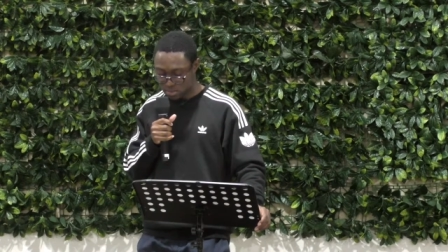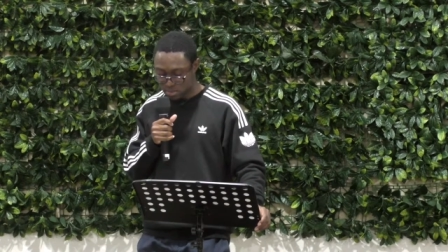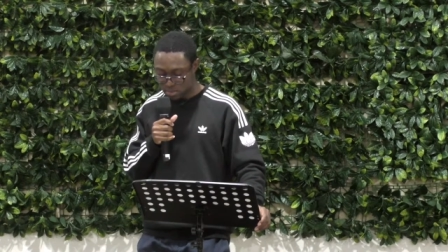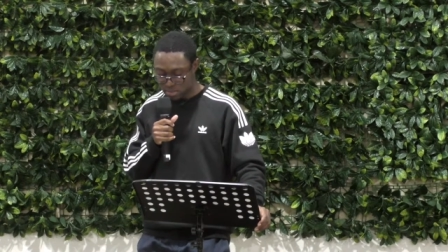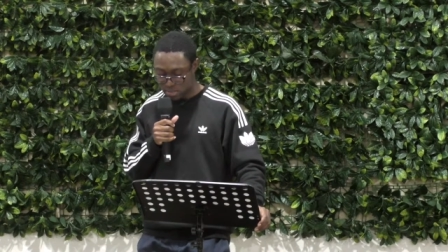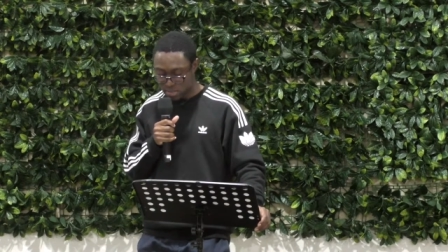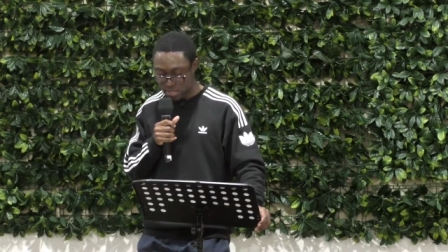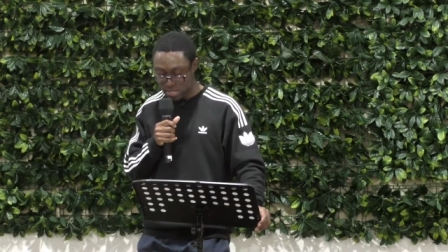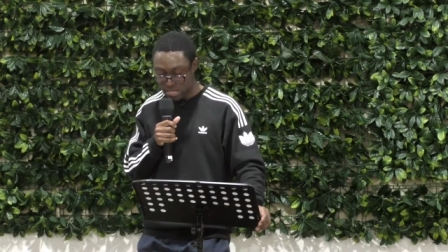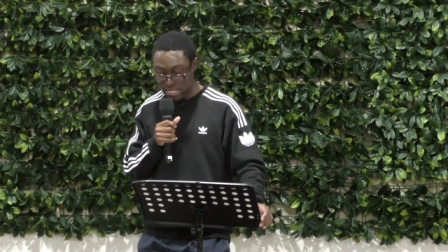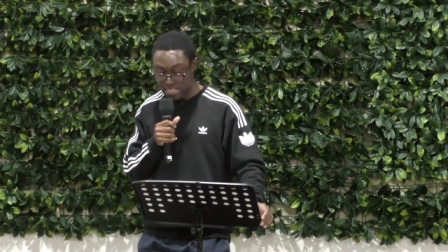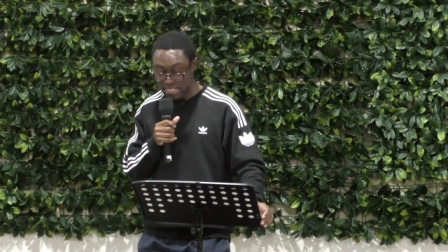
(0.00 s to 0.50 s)

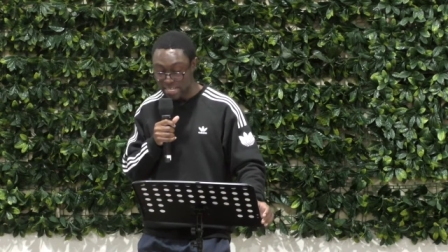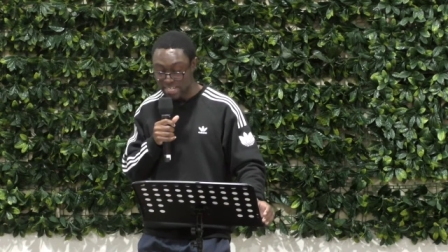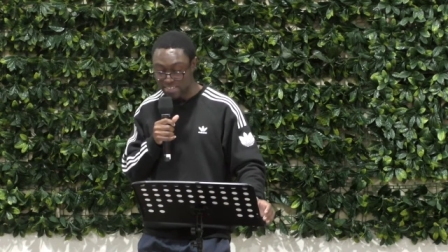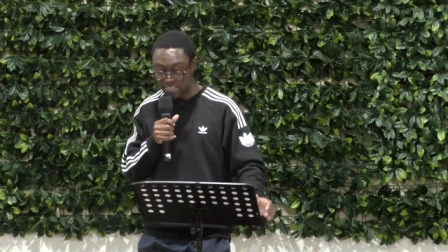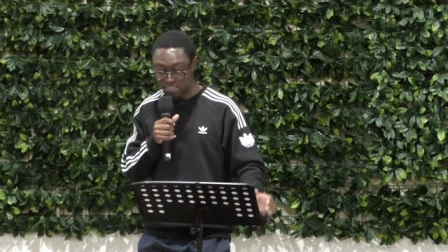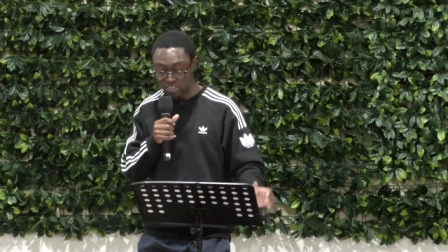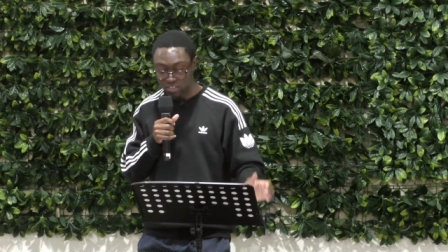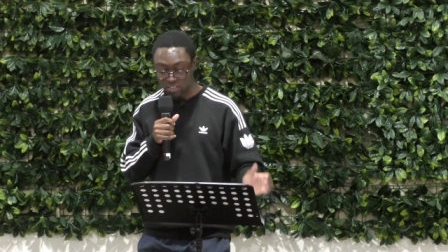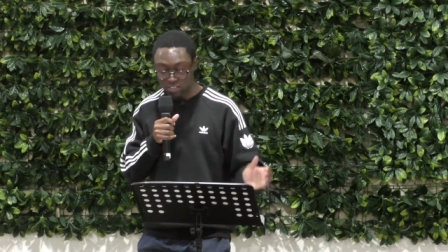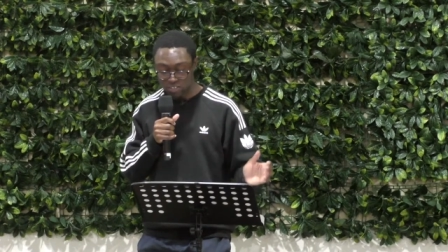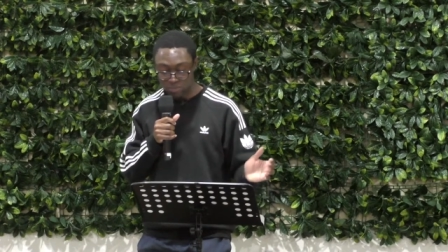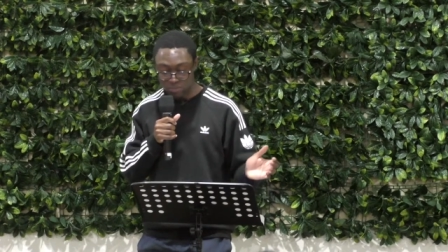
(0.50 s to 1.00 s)
Uh, and
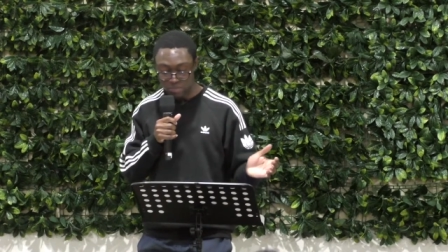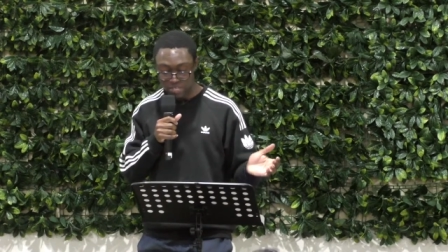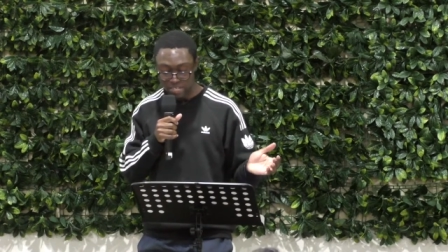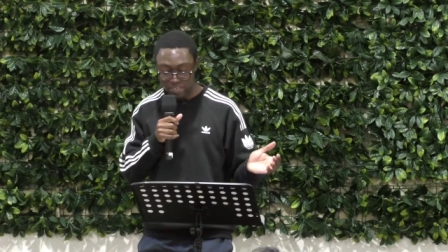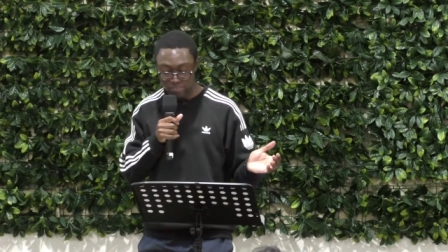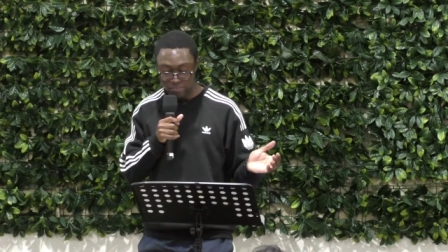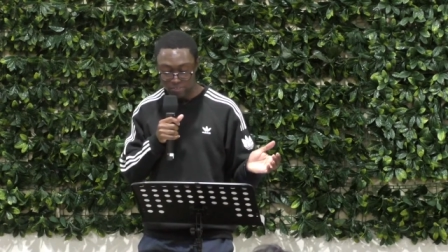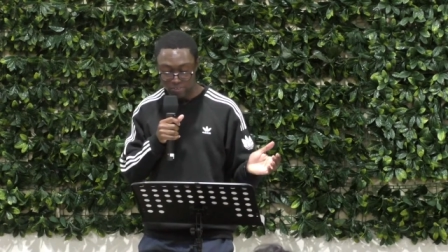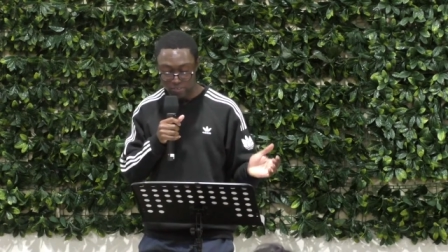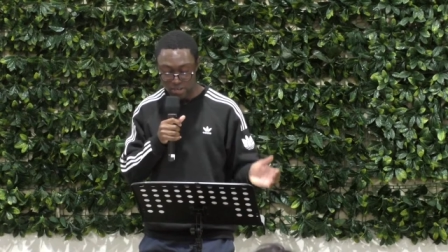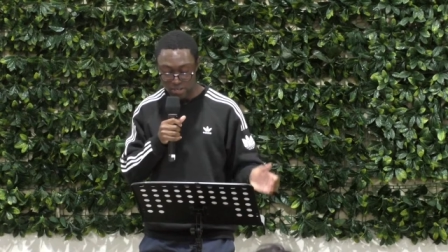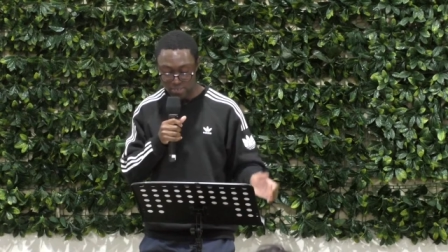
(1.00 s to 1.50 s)
that's God's plan
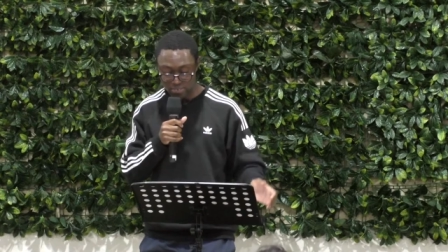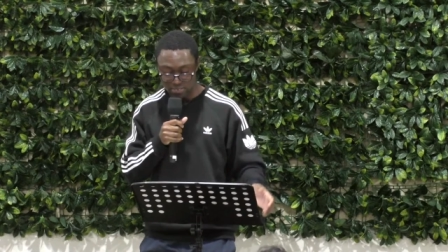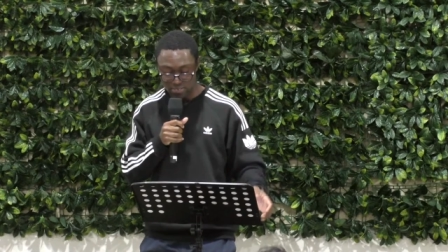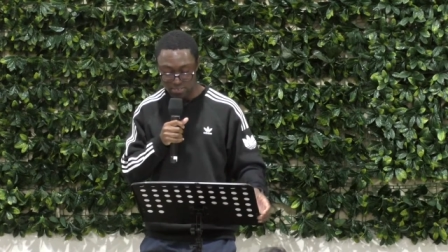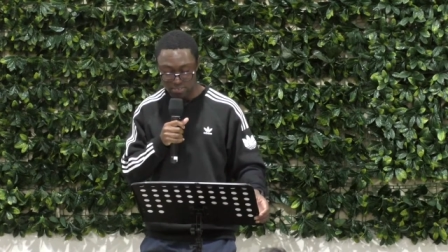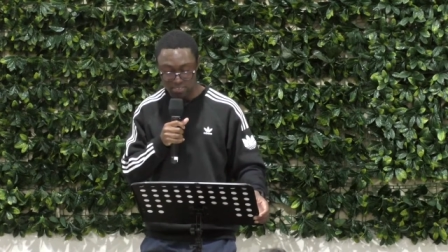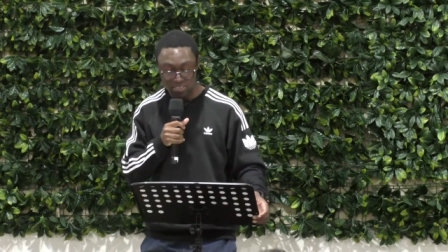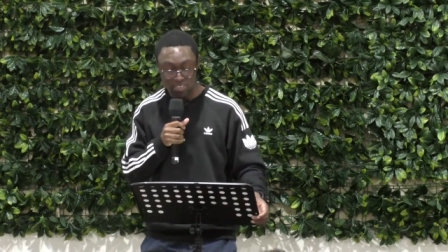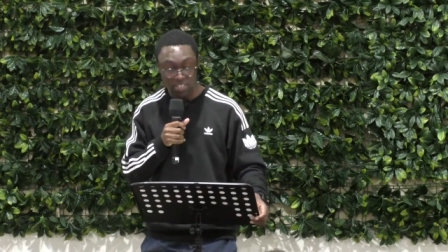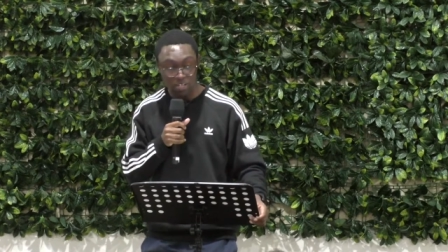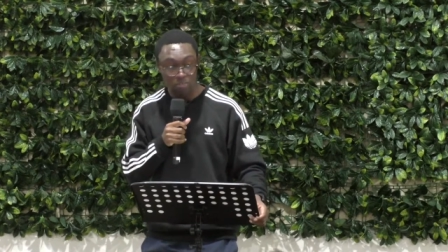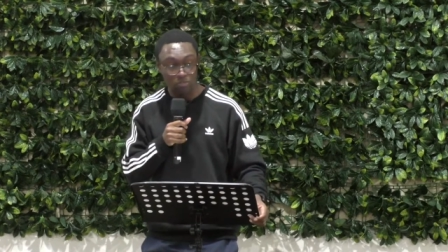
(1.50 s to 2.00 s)
for
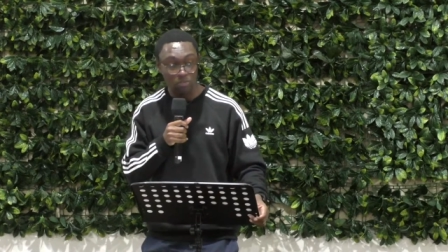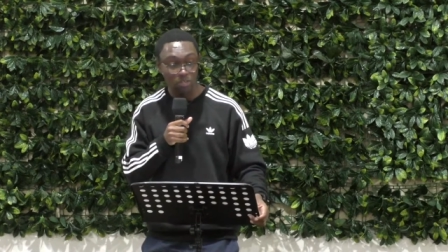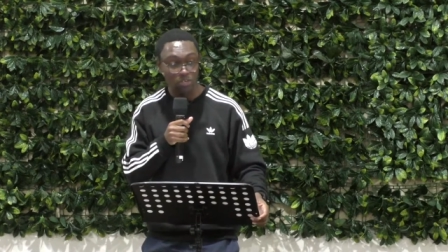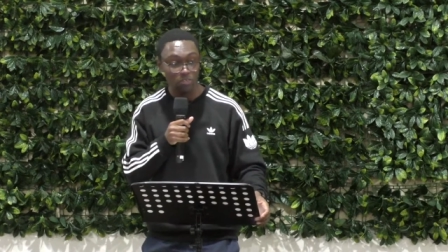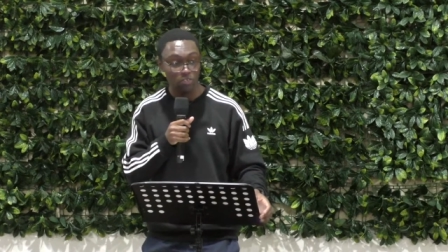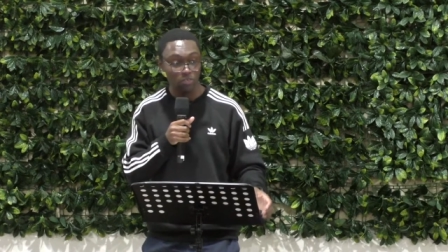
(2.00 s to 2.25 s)
us that we